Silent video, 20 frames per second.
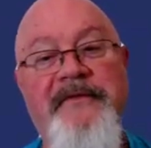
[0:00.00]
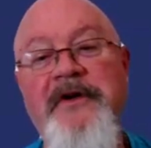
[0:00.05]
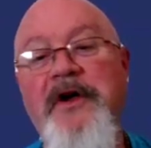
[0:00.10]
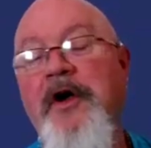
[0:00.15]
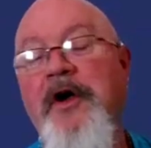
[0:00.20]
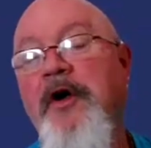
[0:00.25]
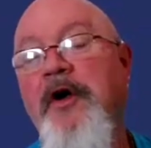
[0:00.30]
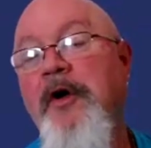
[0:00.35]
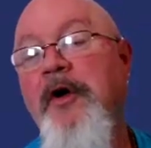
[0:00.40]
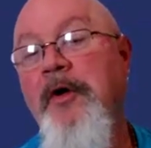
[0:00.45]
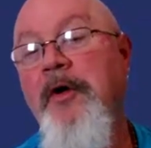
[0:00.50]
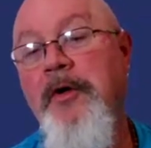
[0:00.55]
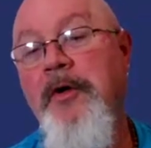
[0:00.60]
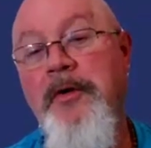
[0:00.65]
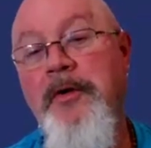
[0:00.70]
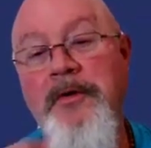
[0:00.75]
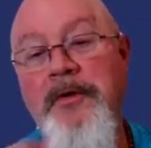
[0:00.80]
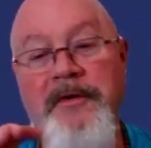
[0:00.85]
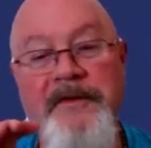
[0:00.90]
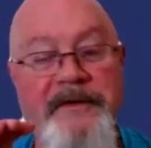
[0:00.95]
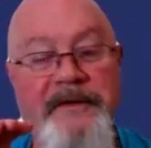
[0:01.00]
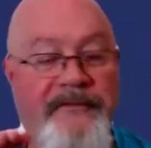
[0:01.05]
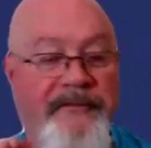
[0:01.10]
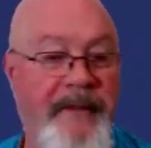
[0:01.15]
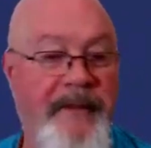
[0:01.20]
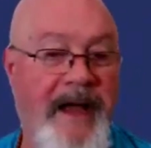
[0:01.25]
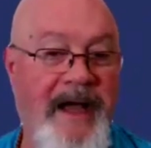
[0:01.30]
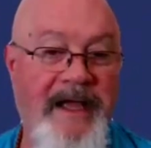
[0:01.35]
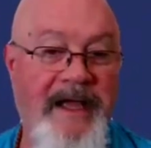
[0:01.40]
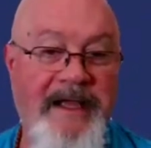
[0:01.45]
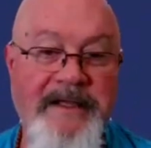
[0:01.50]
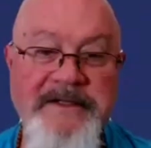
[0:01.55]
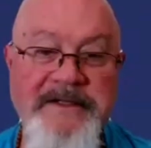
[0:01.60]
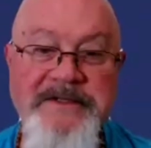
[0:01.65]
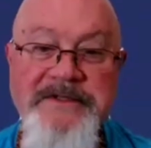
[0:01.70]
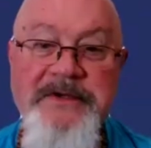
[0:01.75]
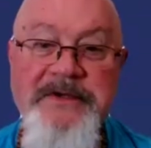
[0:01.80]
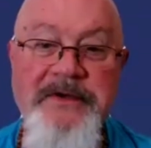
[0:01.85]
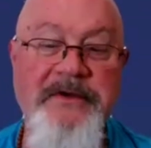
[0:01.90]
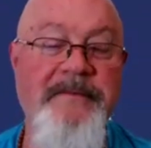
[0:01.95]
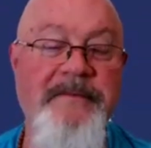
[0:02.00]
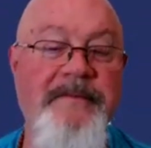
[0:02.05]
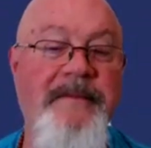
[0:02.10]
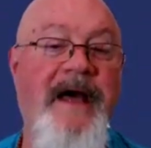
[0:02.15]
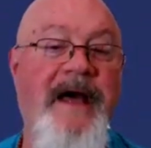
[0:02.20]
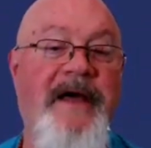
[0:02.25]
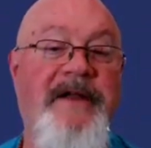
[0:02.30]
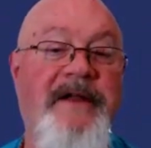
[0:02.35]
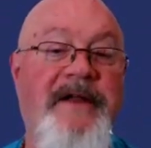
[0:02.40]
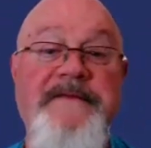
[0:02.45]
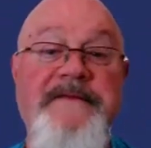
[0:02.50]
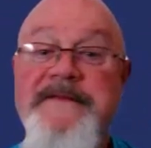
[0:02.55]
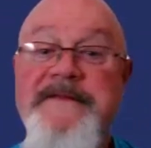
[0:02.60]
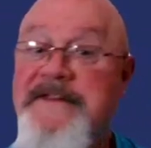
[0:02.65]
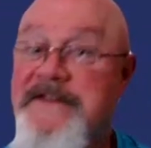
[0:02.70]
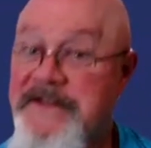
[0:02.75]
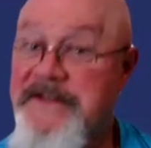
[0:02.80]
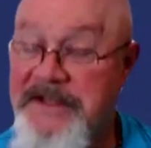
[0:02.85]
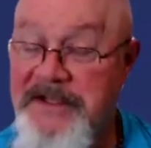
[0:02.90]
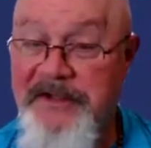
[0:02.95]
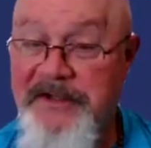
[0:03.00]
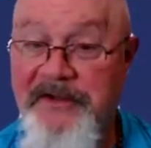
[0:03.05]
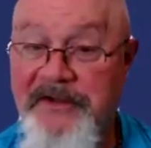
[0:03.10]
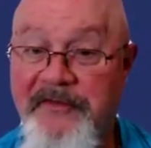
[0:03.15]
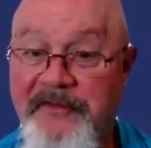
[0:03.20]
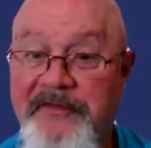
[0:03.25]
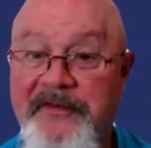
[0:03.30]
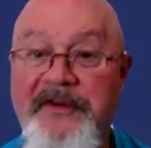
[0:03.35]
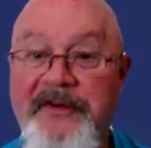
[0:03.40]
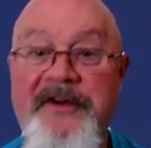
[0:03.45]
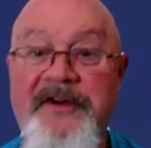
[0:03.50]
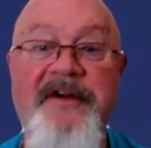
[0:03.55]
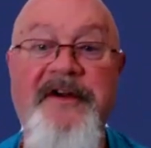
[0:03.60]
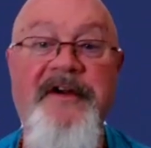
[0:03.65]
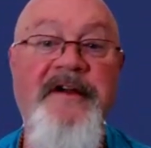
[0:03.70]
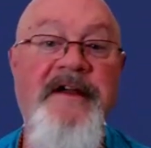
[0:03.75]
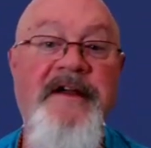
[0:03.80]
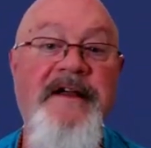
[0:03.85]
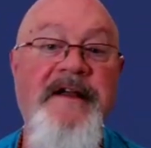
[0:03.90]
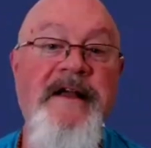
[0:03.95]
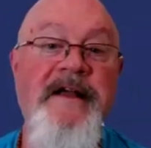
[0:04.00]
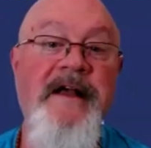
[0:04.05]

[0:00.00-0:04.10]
gold, of buying a certain amount of silver,